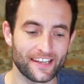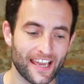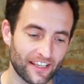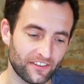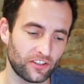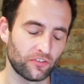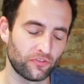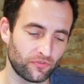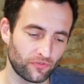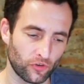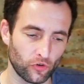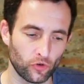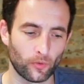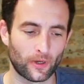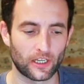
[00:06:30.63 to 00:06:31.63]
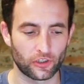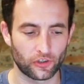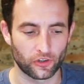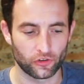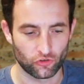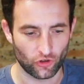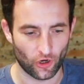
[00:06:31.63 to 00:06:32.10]
Yes, it's all well and
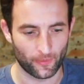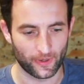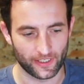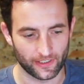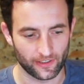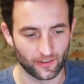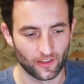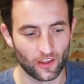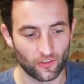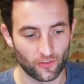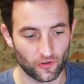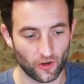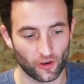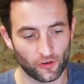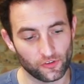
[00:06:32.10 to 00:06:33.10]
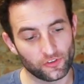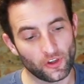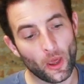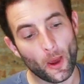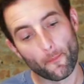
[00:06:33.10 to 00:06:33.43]
good showing the nose,